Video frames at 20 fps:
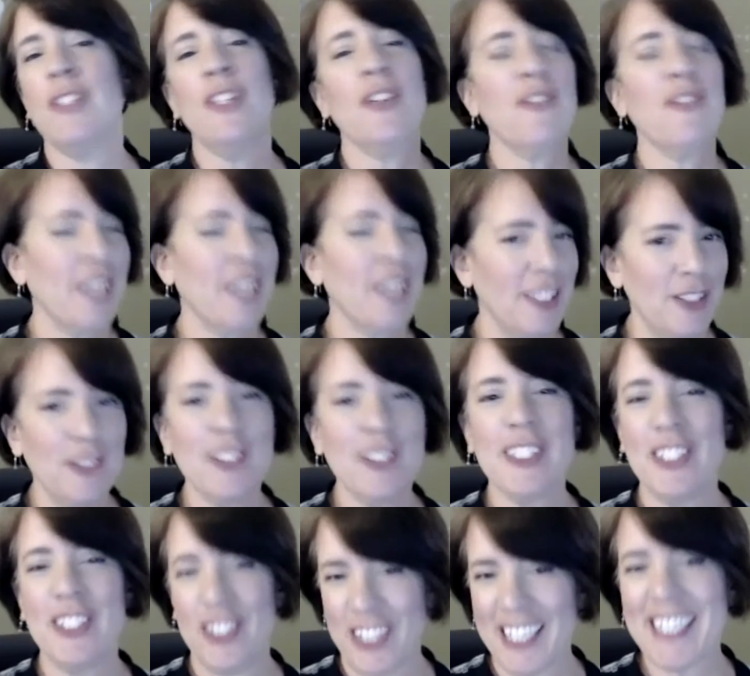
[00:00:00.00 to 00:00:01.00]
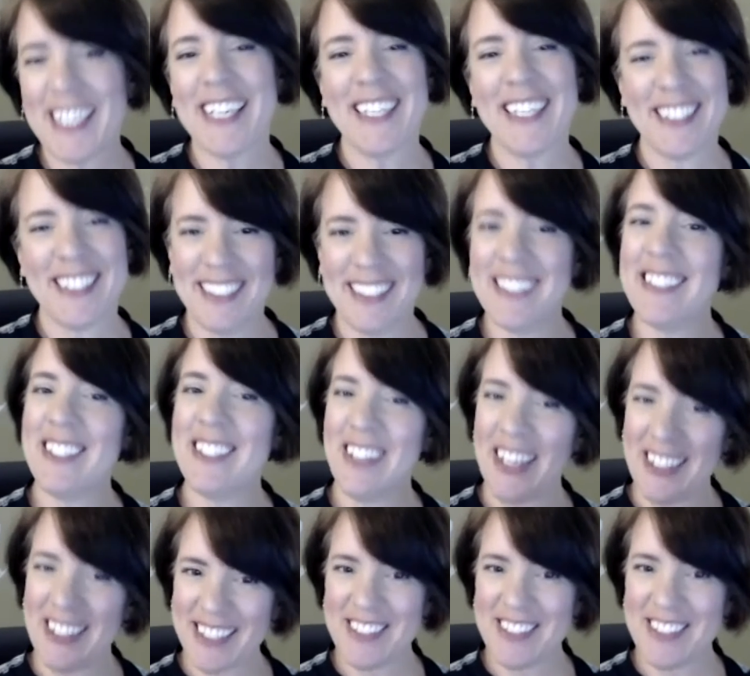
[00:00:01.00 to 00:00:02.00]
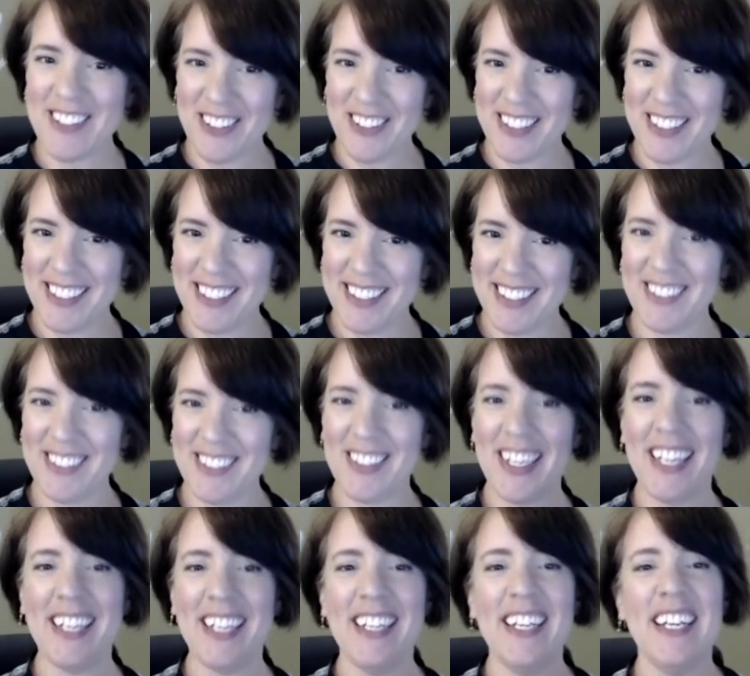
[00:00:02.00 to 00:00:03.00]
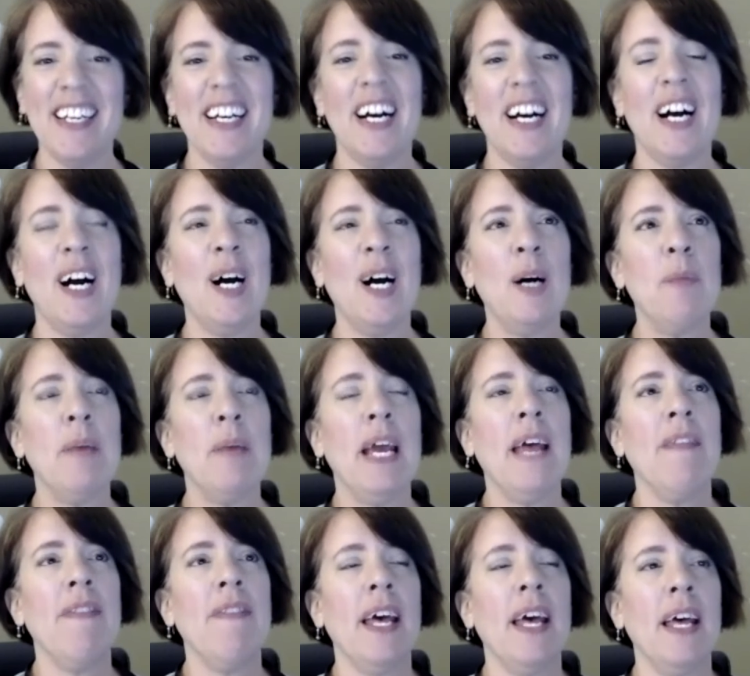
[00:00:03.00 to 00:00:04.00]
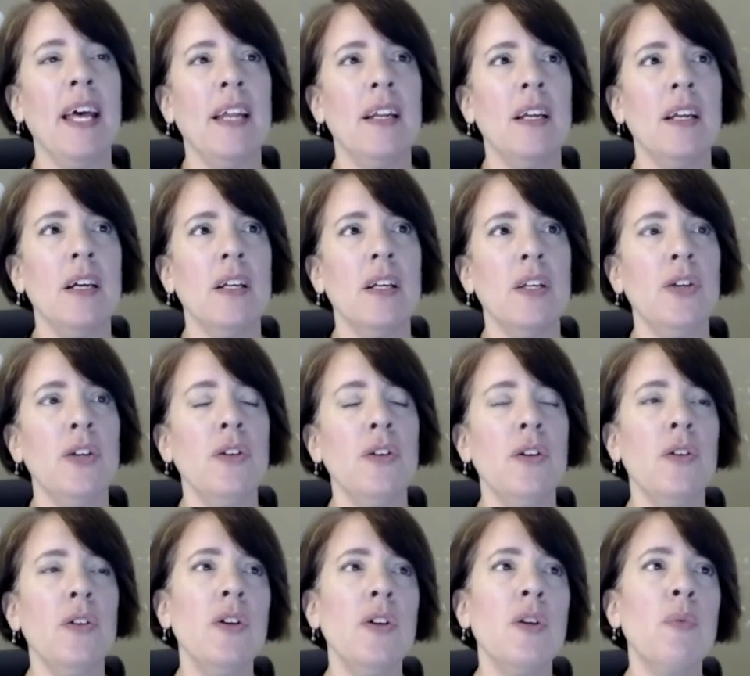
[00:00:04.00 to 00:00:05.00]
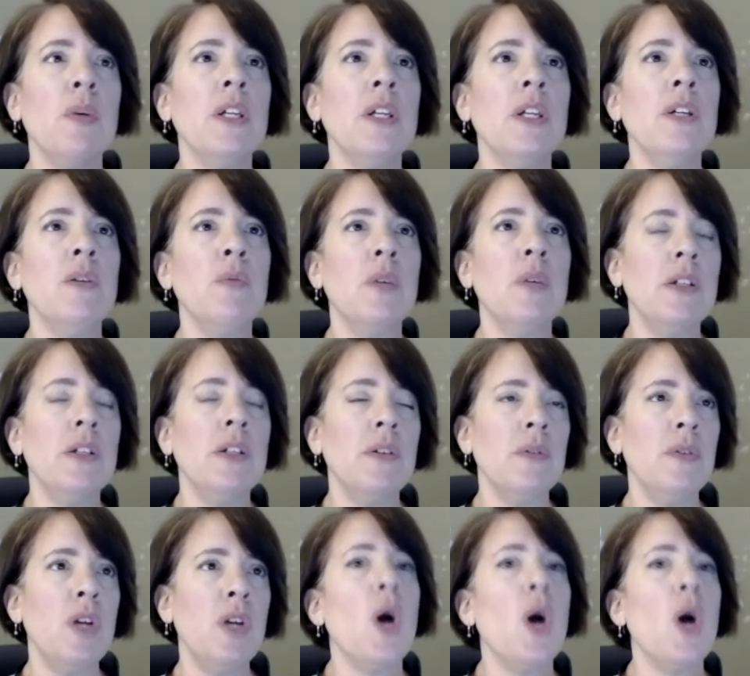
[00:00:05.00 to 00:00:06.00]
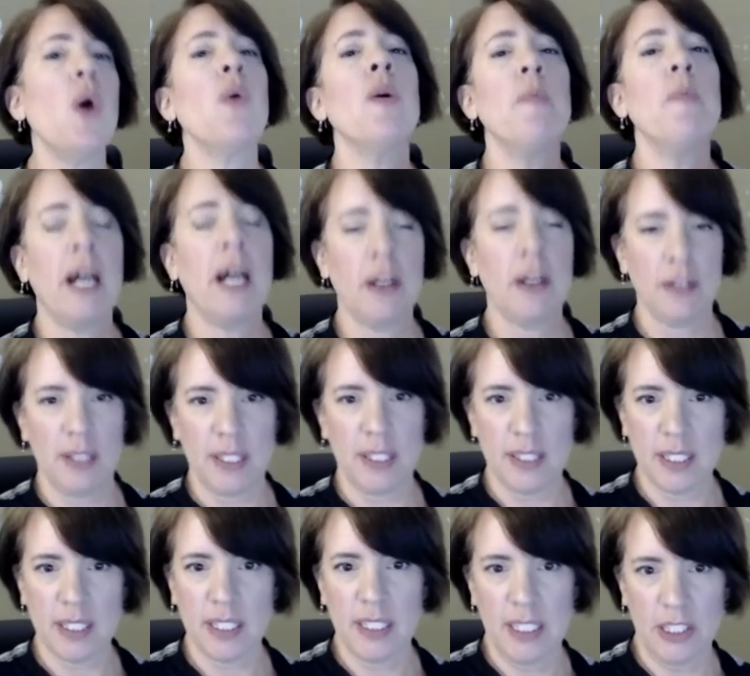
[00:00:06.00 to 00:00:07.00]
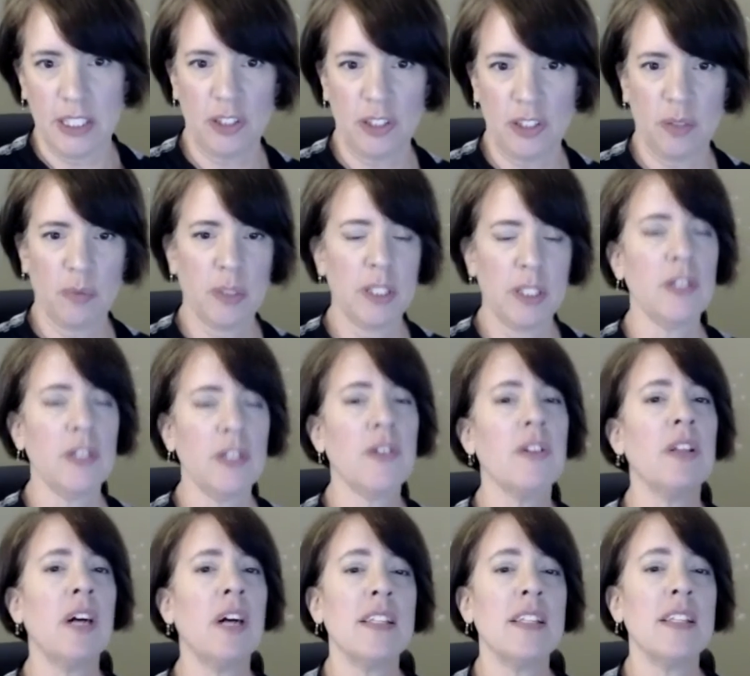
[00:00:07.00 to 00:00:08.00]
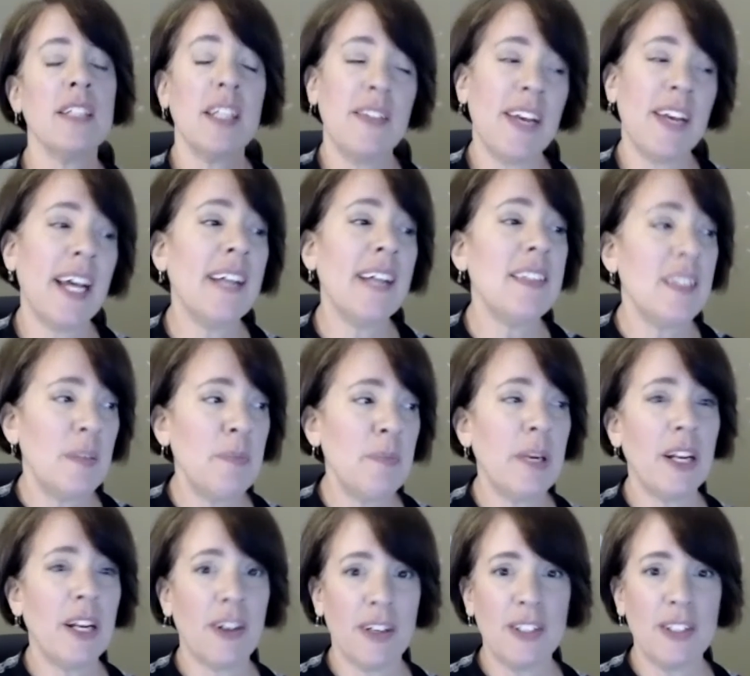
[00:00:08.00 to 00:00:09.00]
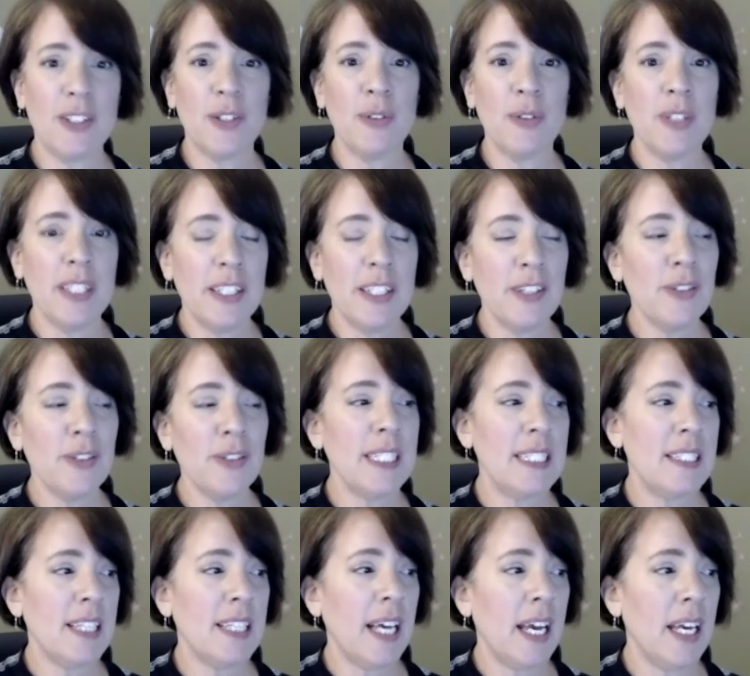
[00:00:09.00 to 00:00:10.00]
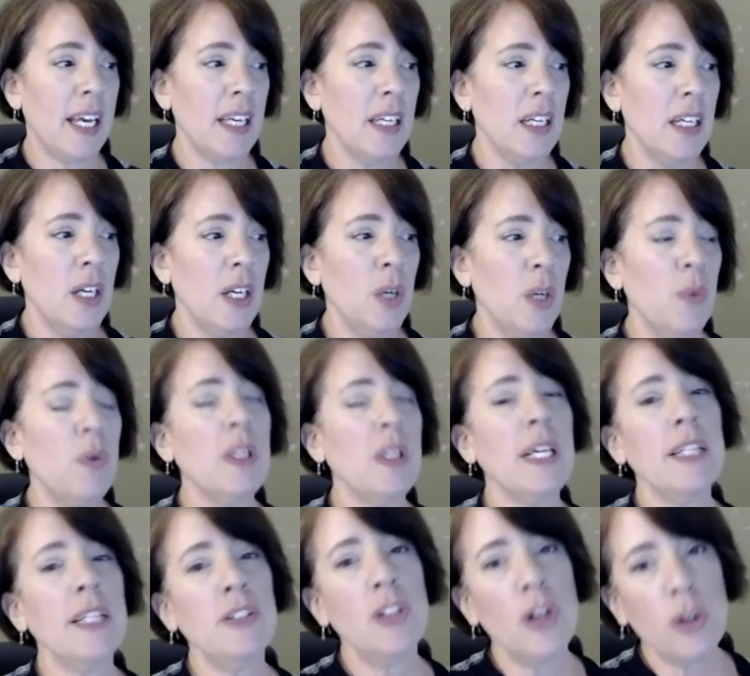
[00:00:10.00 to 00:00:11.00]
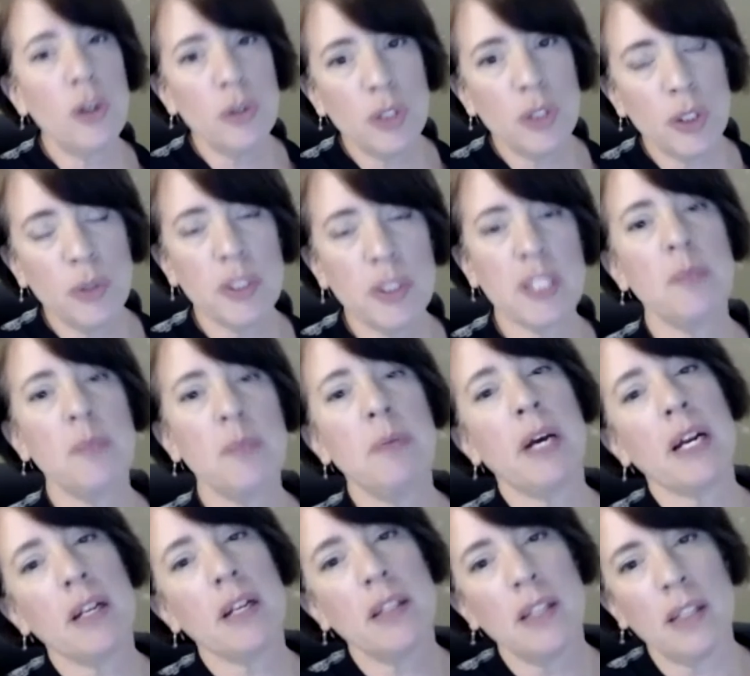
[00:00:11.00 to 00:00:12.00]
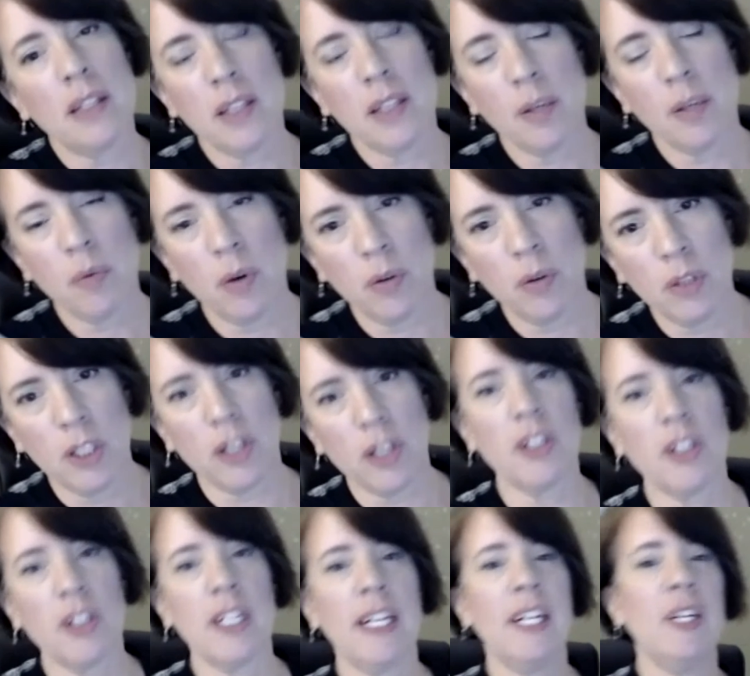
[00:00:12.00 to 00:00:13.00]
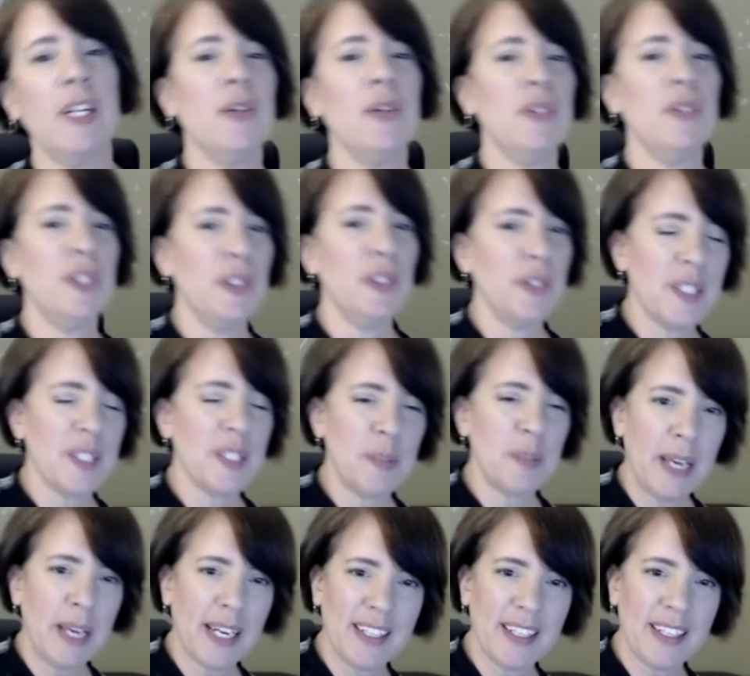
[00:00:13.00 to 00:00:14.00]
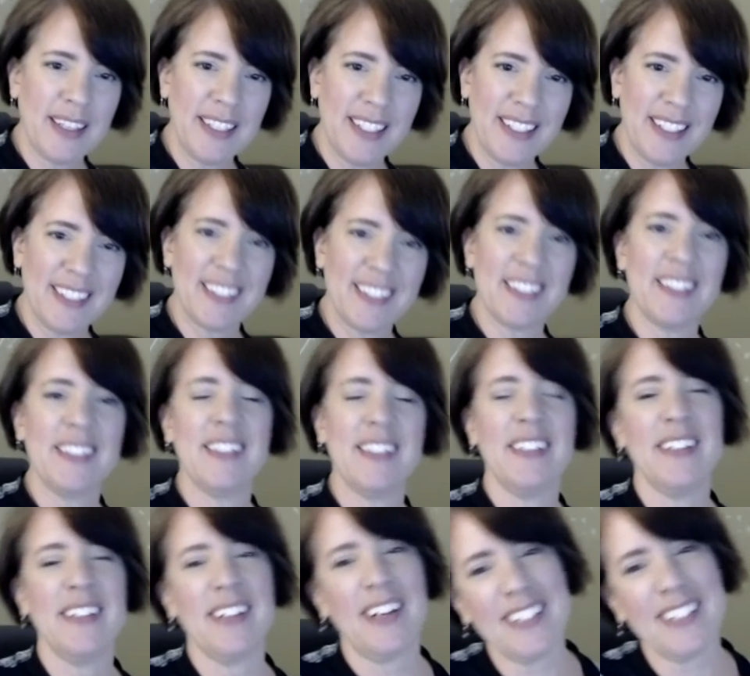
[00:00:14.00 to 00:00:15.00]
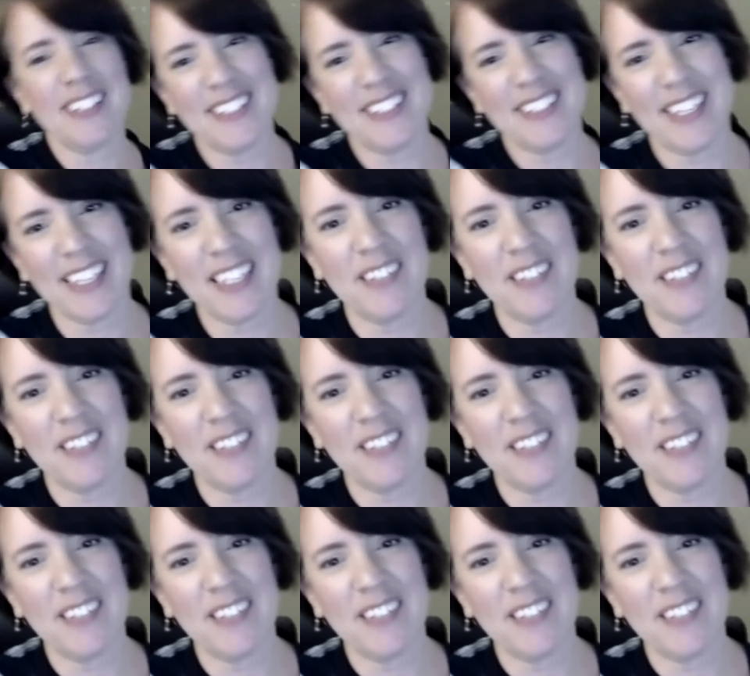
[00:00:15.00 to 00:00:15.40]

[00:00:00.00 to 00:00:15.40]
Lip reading: I do a good check-in. How you guys doing, right? And then, what do you know about this condition? What are your thoughts? And I've had some parents who literally say, well, I know to expect that they won't learn, and I know to expect this and all these negative